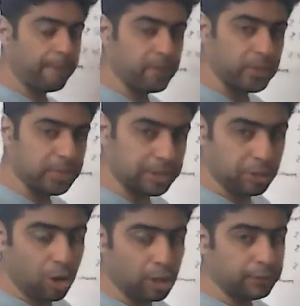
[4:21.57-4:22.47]
which is
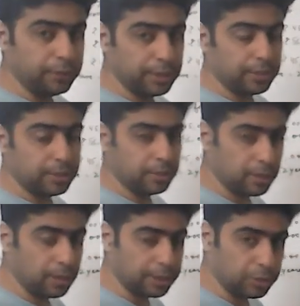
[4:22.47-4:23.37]
not with
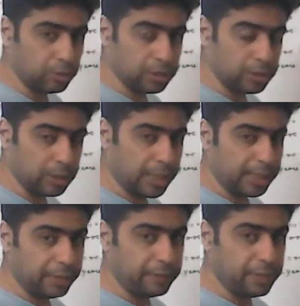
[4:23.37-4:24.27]

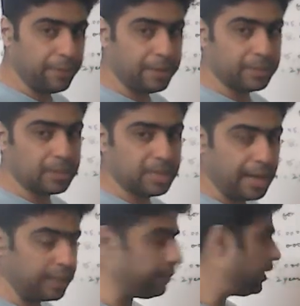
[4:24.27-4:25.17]
related with the main business
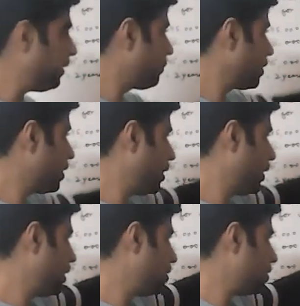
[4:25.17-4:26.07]
activity,
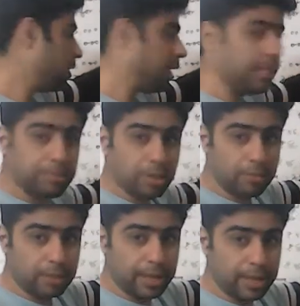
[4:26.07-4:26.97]
is an
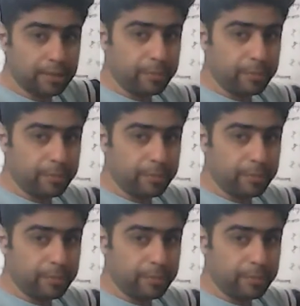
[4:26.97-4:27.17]
abnormal gain.